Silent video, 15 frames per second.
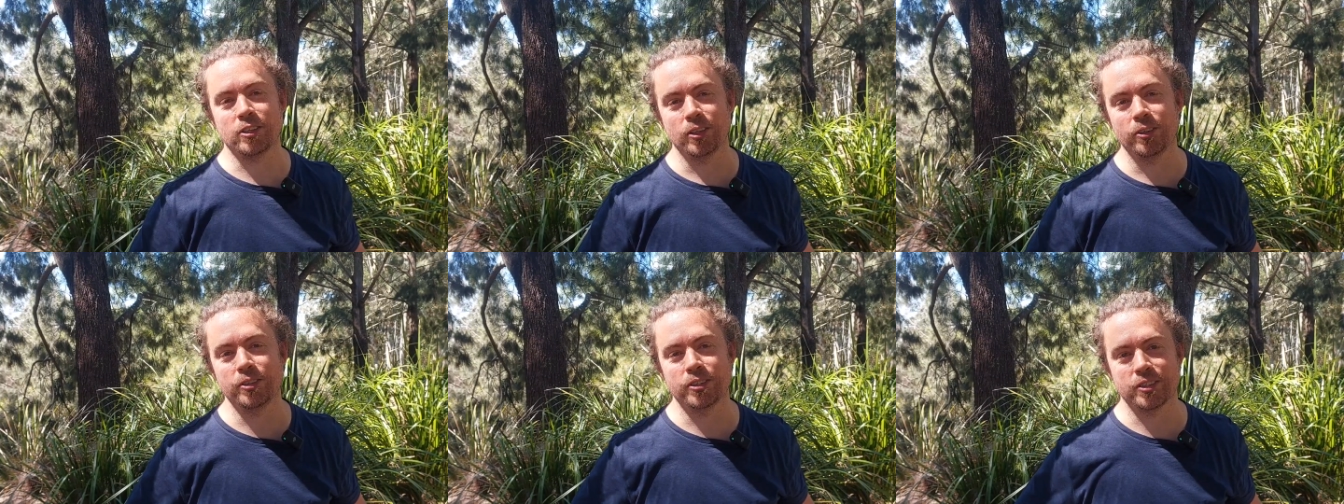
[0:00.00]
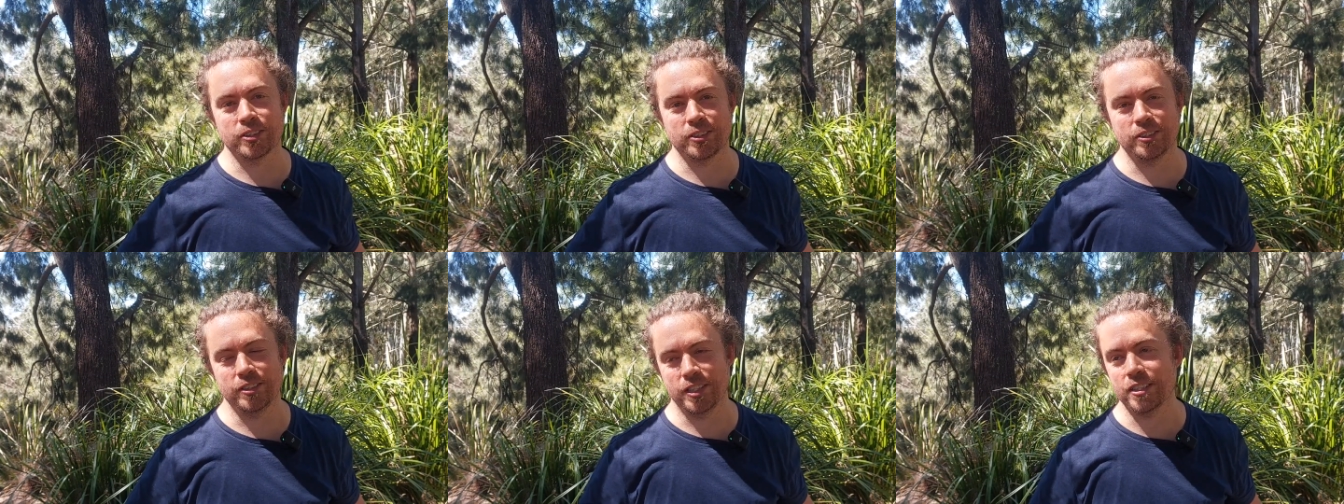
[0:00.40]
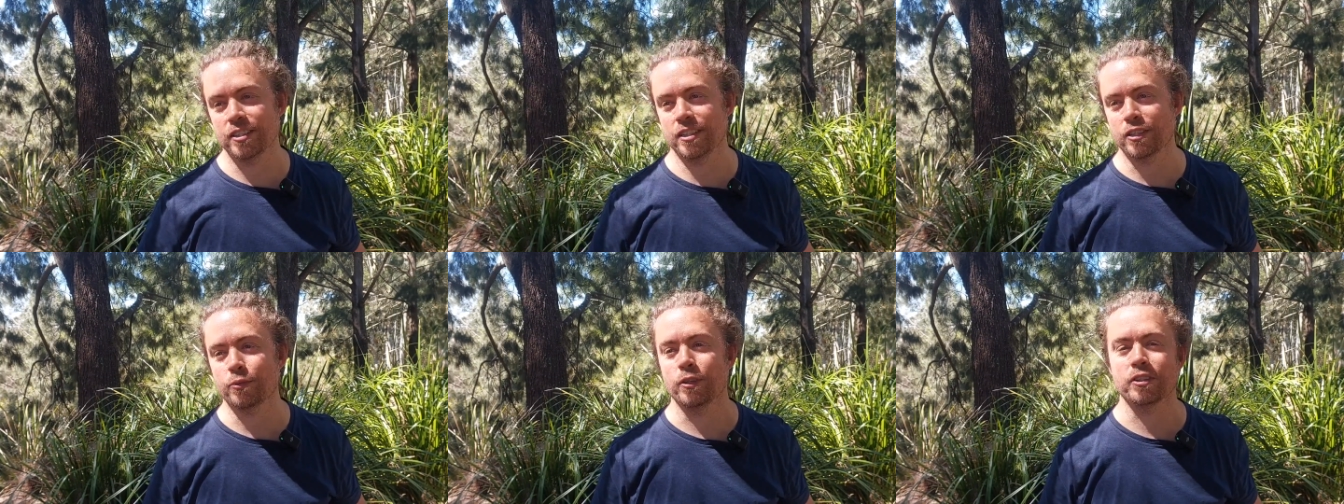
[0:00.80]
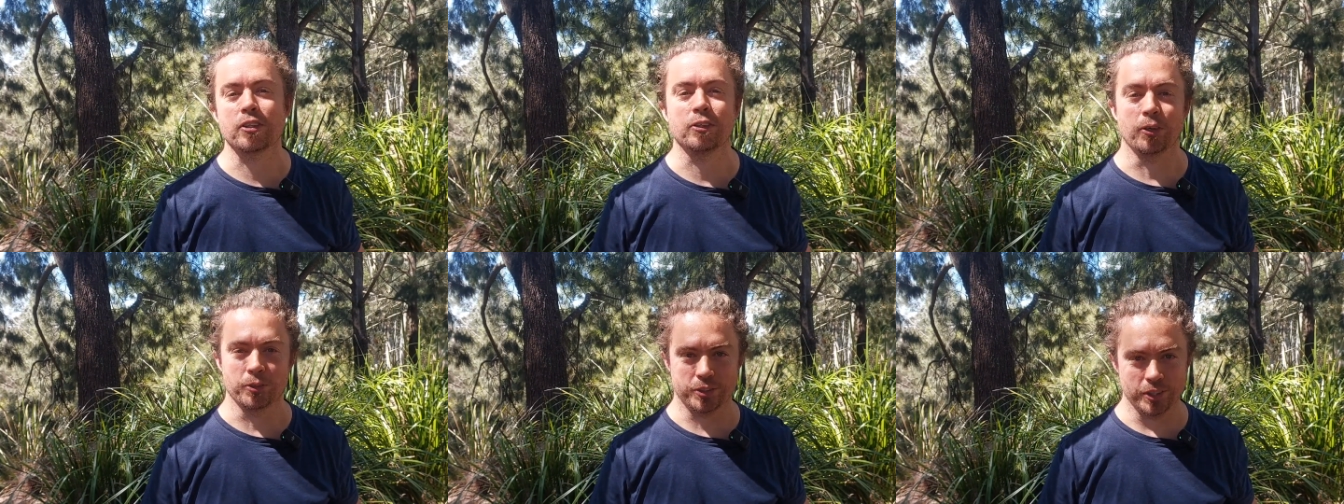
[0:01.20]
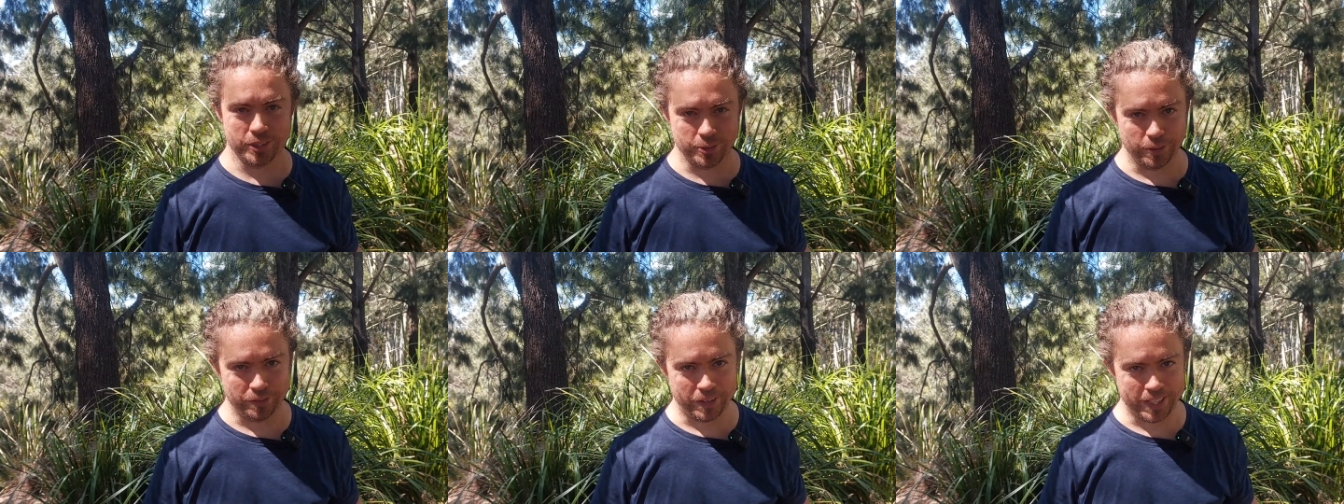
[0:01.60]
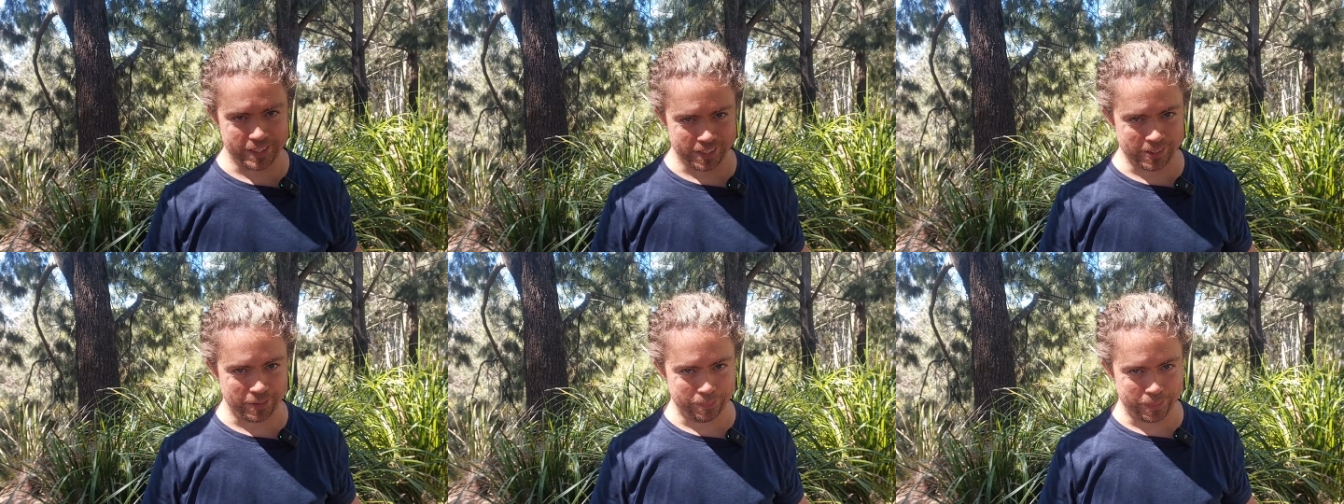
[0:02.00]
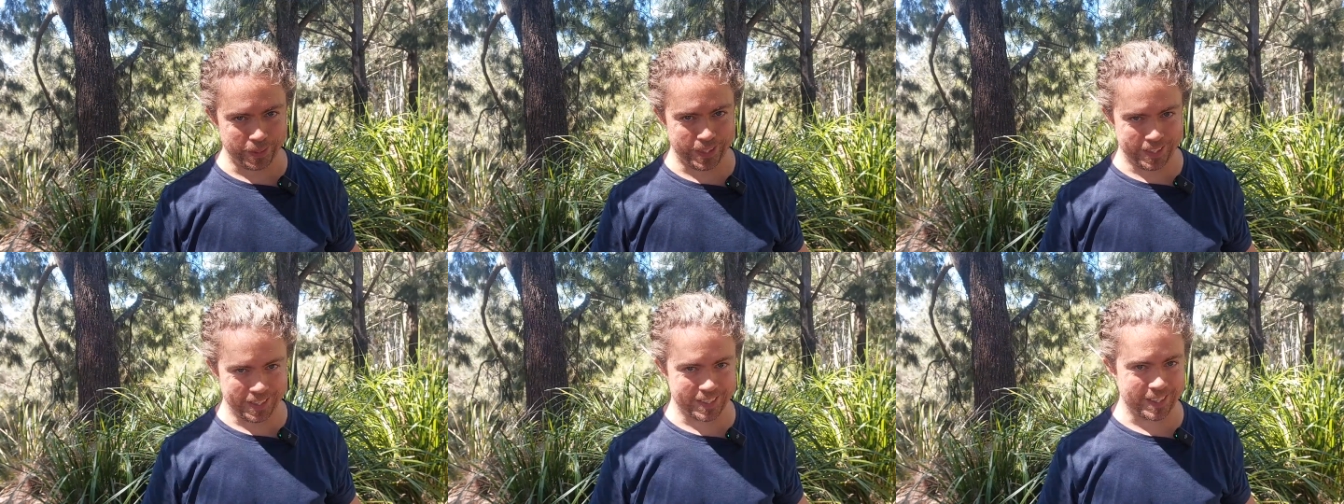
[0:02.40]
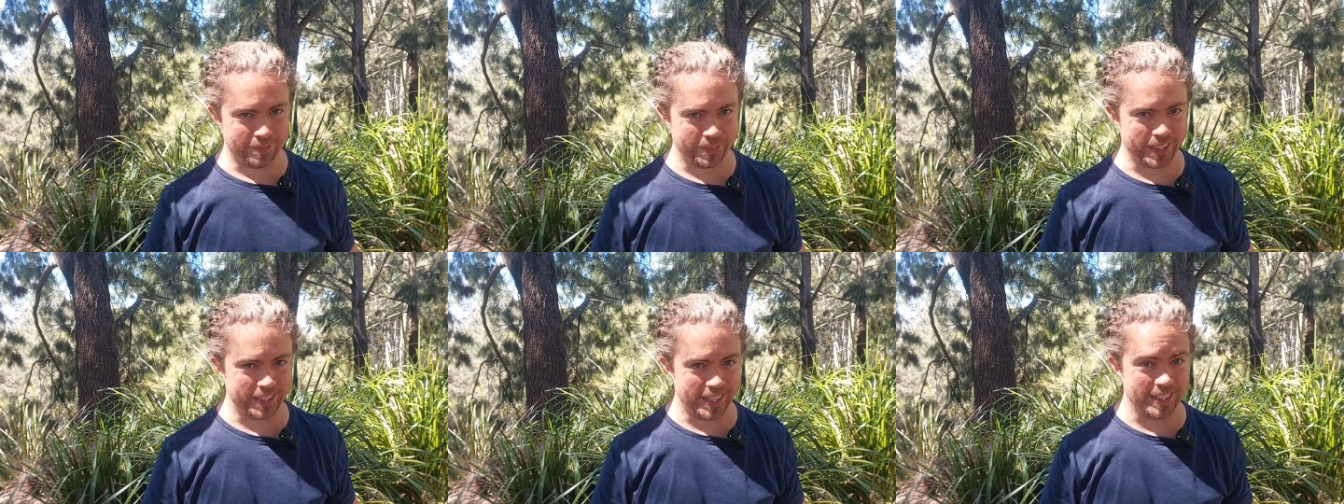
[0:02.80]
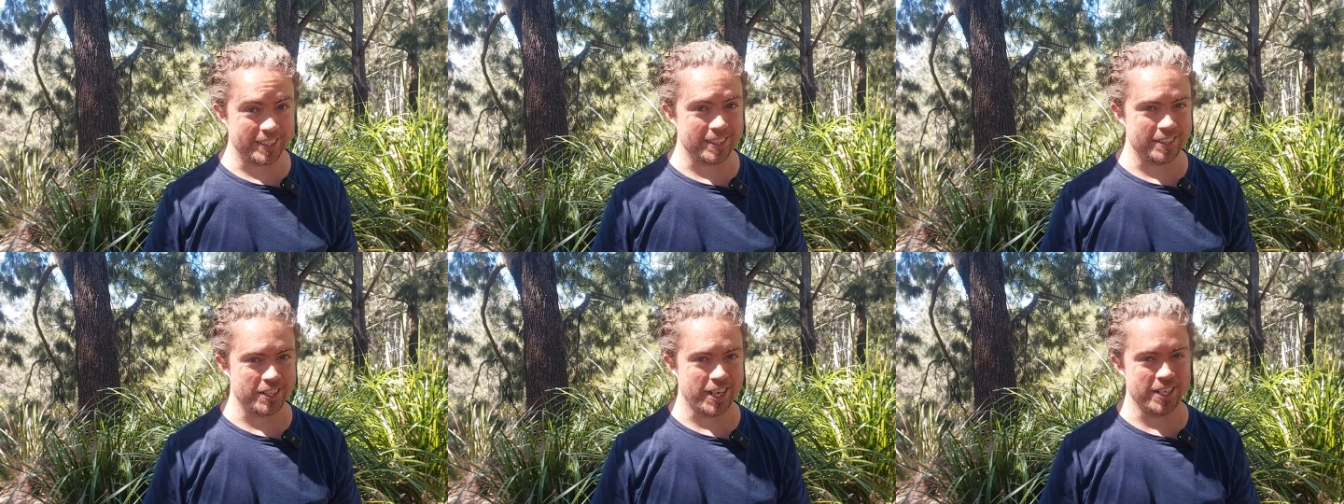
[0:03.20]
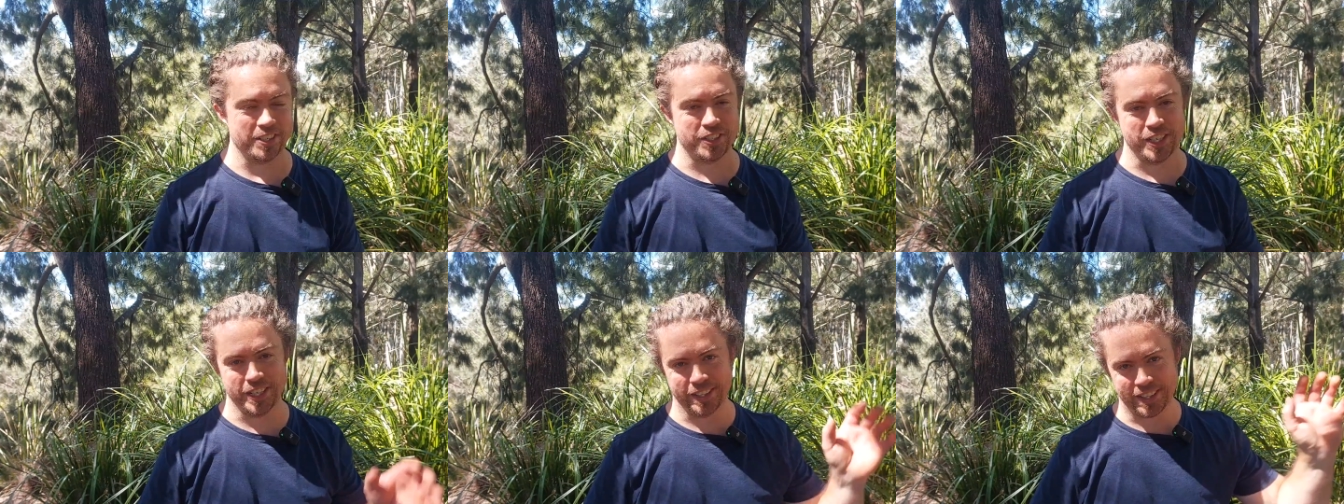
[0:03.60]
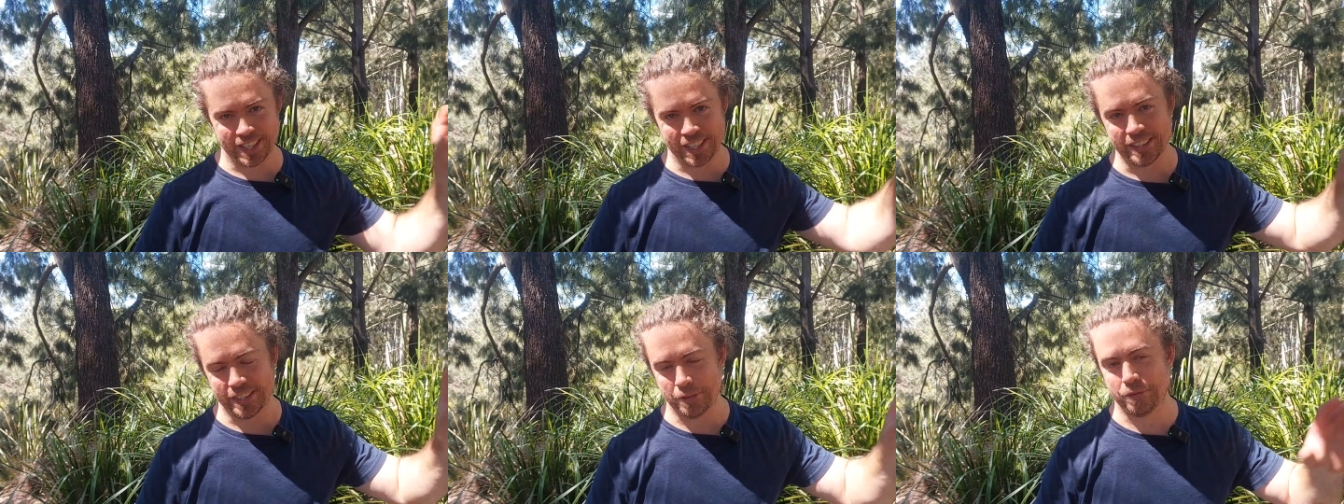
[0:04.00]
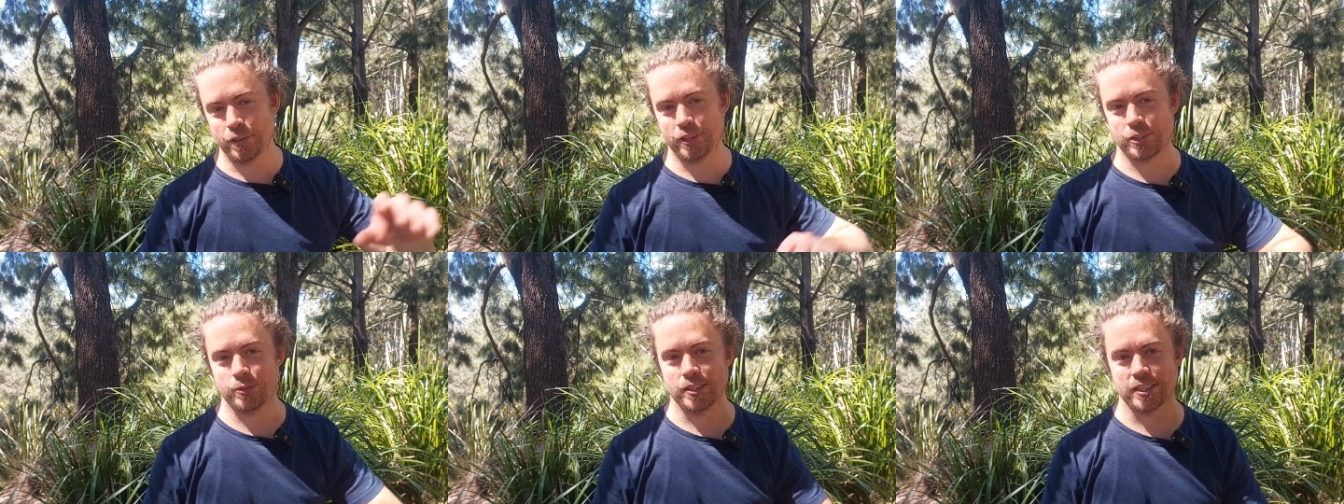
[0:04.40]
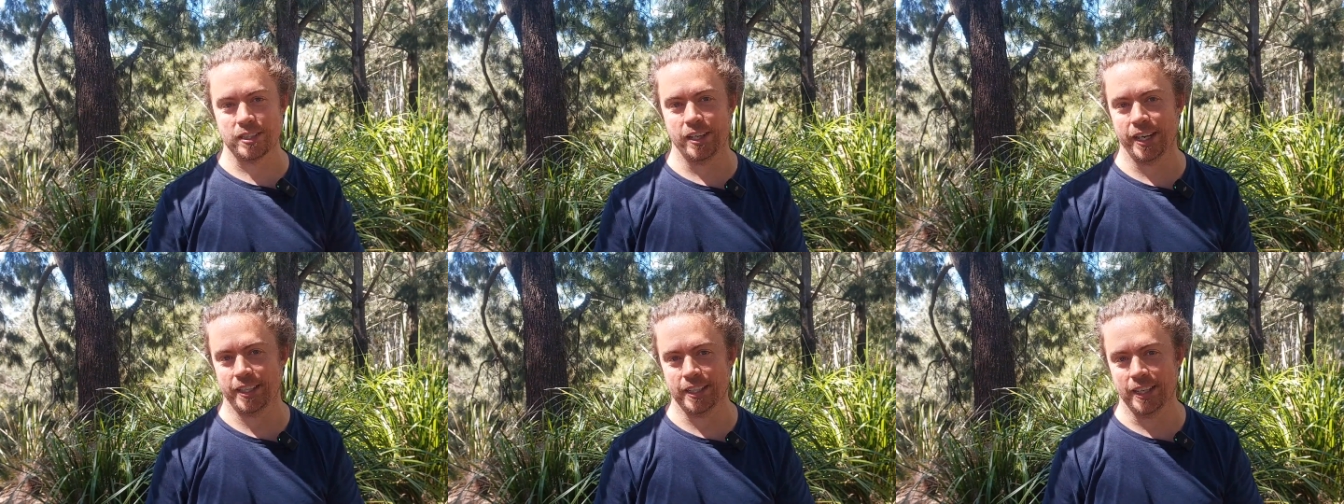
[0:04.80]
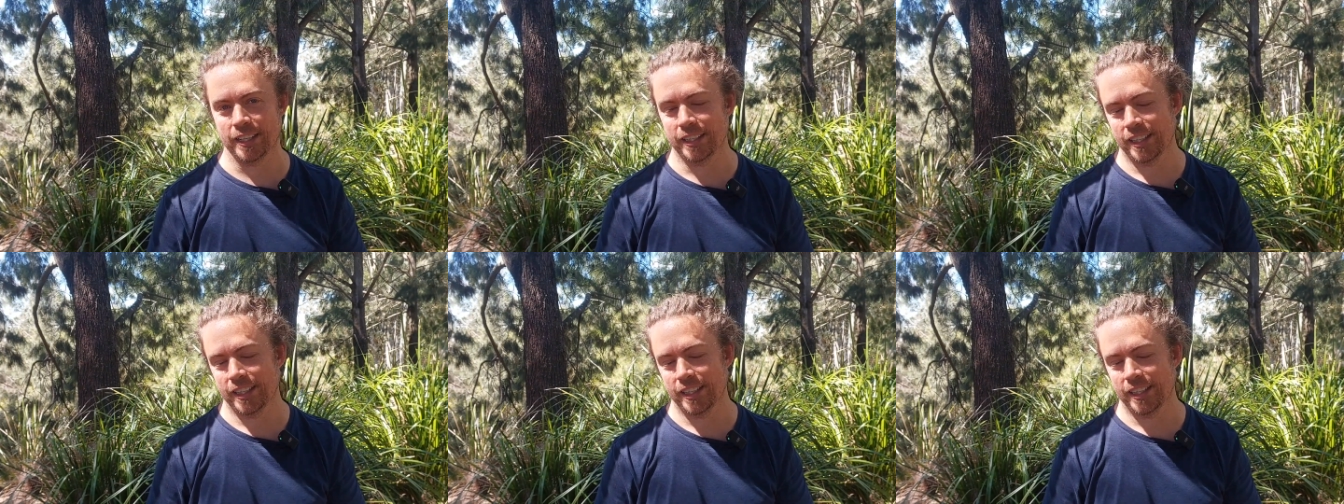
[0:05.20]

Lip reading: close, this one's closer to a fait accompli that something needs to change here. The first one's like